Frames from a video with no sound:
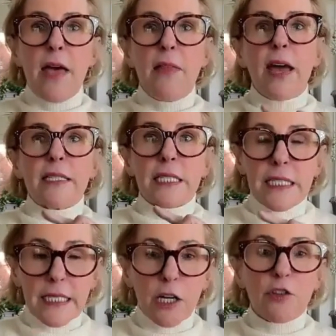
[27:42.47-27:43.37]
And that
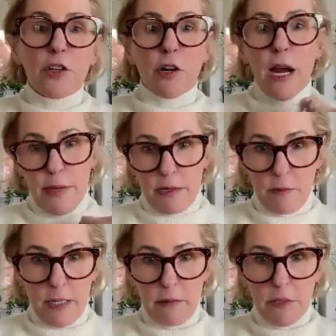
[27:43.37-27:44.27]
scared the crap out
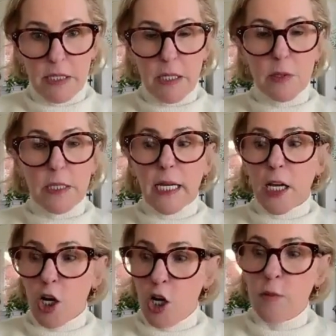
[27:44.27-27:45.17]
of me because I was
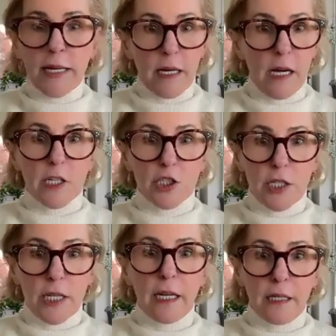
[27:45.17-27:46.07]
like, oh my gosh,
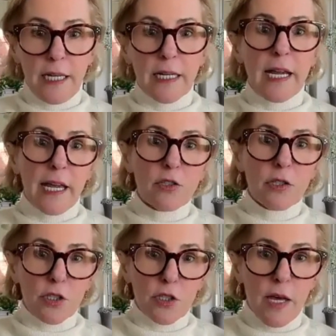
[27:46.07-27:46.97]
like, can I
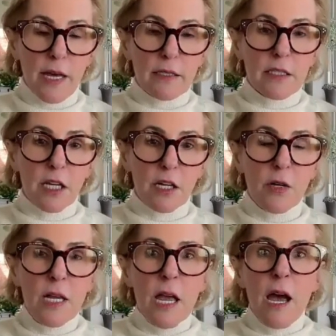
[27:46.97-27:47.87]
actually do that?
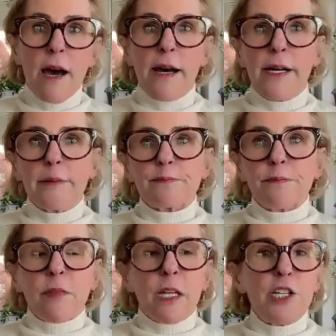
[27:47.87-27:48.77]
So,
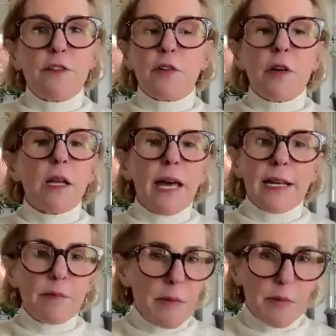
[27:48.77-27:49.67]
for a
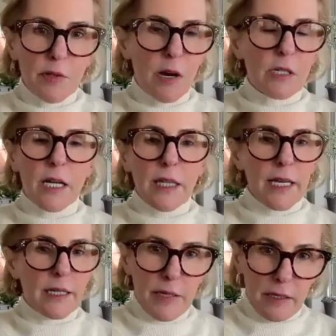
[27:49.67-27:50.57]
lot of people are not
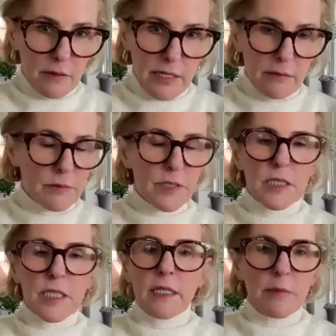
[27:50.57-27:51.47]
like me. They
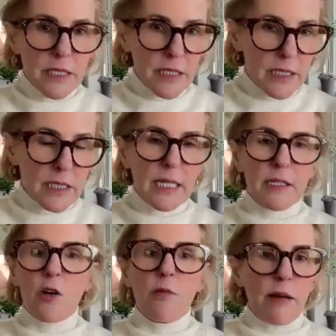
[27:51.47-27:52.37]
studied business. They
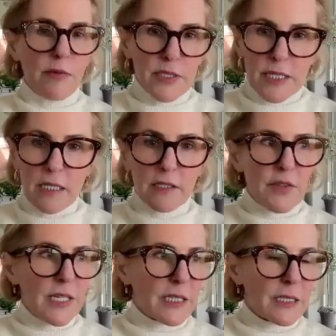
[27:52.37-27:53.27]
know about these kinds of
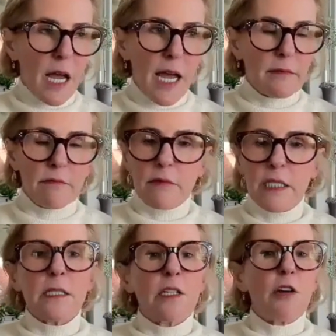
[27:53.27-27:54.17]
things. I
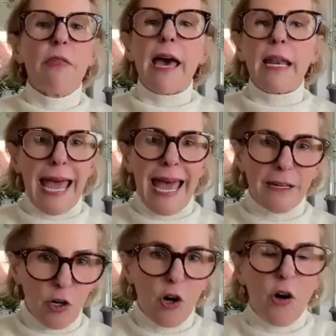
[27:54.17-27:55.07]
didn't know that
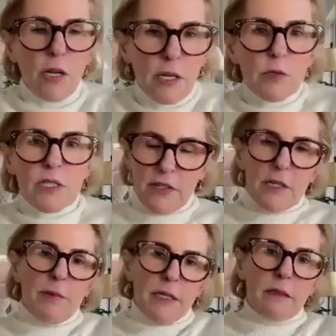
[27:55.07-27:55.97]
at all. It was a
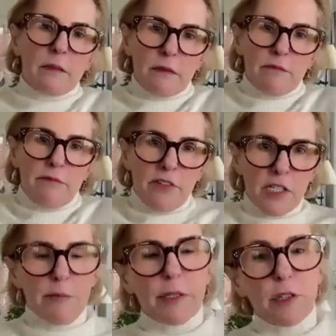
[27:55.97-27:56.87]
very
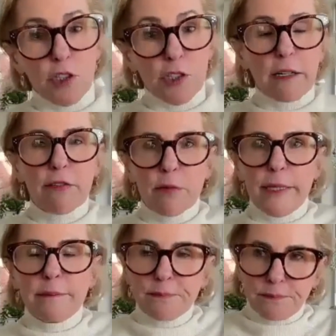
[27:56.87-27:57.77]
big learning for
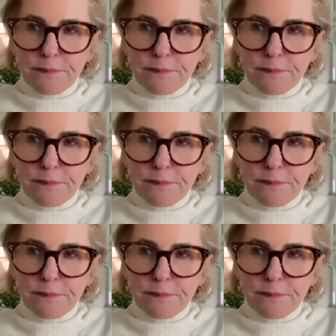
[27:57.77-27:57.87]
me.